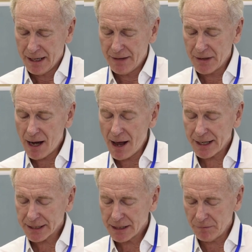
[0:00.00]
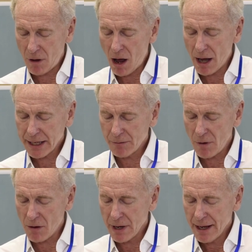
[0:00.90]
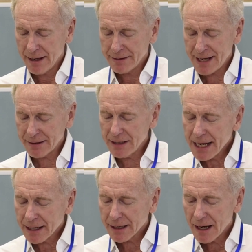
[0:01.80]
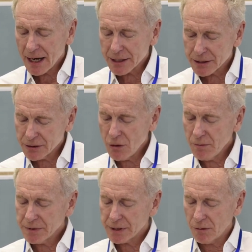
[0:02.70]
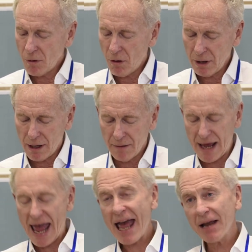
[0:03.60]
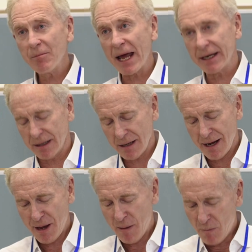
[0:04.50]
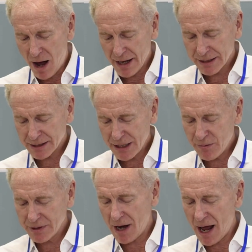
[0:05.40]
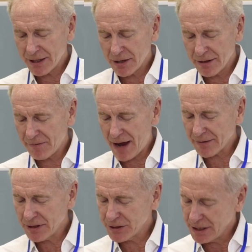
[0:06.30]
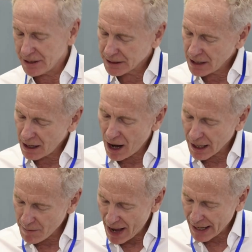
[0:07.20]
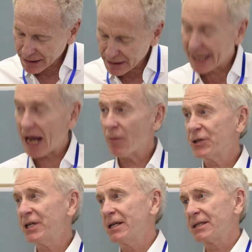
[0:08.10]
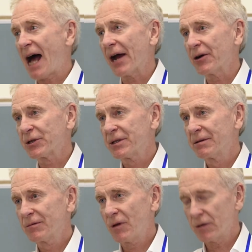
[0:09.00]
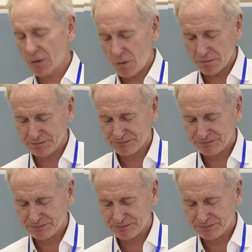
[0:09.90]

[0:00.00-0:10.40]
In the context of law, he wrote, technique assumes the role of a handmaiden modestly resigned to the fact that she does not automatically get what she desires, close quote.